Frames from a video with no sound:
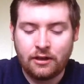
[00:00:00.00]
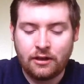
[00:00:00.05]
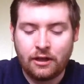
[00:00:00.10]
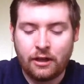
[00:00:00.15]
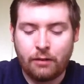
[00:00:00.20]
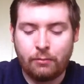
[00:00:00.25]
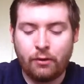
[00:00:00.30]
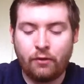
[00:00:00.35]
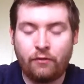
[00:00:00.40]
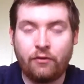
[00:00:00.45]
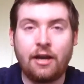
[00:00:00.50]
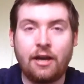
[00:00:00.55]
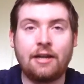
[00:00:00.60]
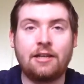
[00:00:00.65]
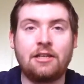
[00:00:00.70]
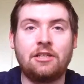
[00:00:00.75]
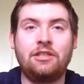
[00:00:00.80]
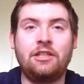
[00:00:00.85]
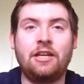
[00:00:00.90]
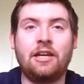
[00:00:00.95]
And both
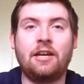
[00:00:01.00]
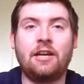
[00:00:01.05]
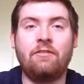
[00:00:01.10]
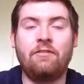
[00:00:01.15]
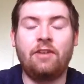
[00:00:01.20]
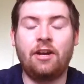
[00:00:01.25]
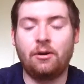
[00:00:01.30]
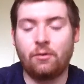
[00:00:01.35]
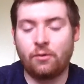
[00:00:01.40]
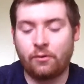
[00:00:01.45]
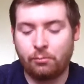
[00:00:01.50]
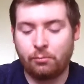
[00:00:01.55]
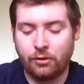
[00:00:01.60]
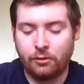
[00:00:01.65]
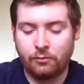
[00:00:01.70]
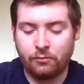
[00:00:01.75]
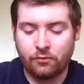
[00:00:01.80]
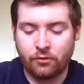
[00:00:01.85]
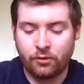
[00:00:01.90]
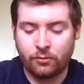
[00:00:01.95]
Cactus Jack and Vader were, ble
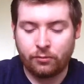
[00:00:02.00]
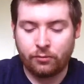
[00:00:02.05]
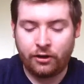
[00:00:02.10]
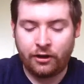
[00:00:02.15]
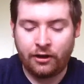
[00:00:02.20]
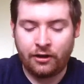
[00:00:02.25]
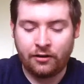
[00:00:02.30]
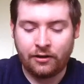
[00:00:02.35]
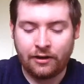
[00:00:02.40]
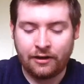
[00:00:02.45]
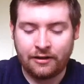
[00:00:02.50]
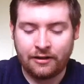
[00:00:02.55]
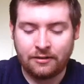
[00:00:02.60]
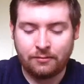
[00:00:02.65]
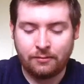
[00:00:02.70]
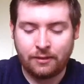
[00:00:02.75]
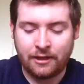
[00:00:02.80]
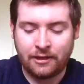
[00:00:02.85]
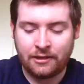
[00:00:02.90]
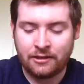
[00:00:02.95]
were bleeding a lot in this
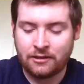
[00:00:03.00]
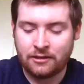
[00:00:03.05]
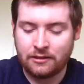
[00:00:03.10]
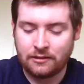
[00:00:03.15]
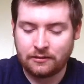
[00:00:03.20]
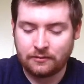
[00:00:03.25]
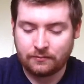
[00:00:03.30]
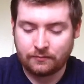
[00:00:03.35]
match.